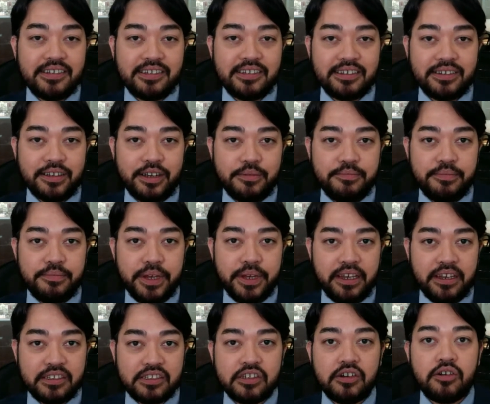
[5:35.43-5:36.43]
you're
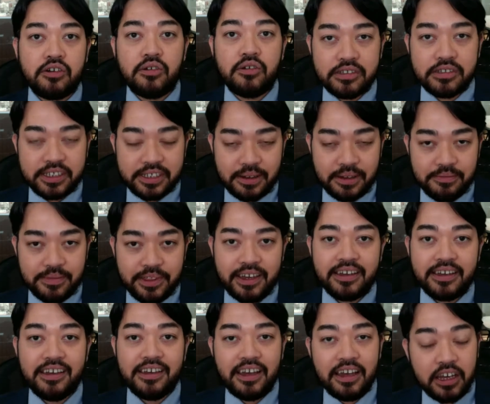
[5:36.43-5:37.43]
being told
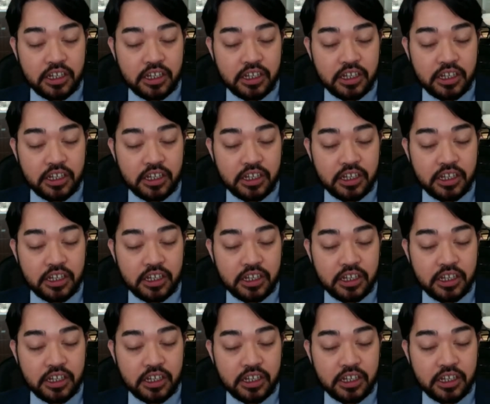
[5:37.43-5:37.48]
something.